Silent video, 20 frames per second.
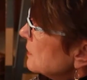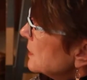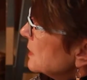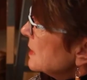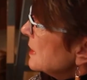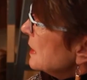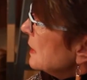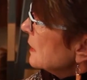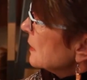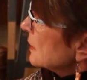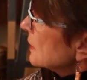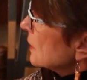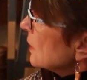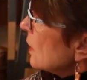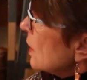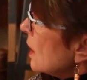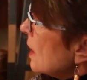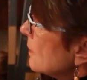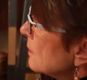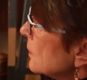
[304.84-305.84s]
patina the
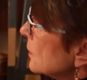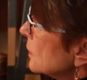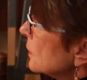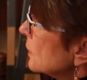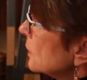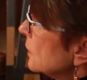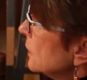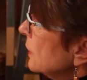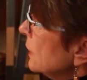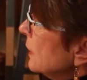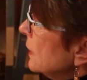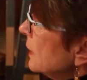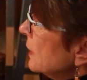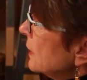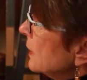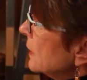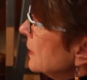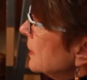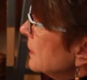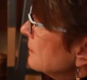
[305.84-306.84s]
copper
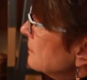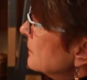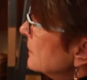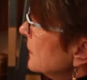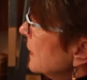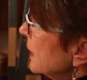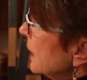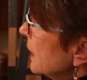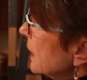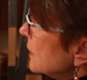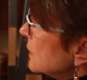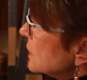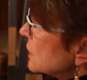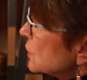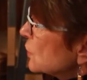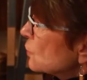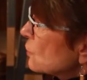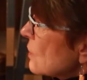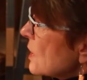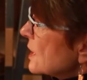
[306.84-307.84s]
um, and
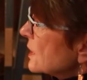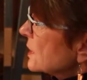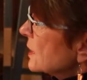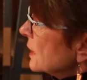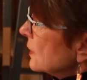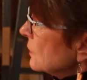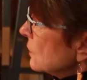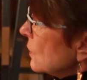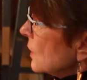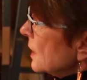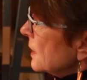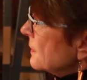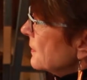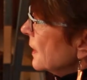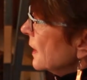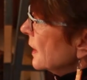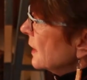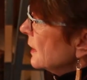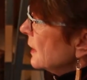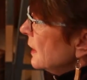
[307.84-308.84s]
distress it quite a
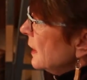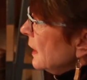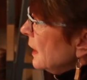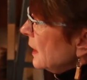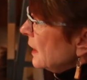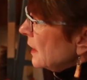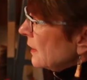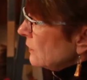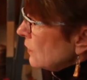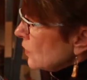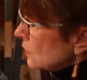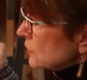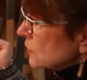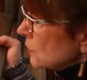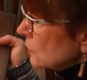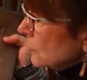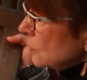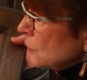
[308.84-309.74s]
bit. And I've also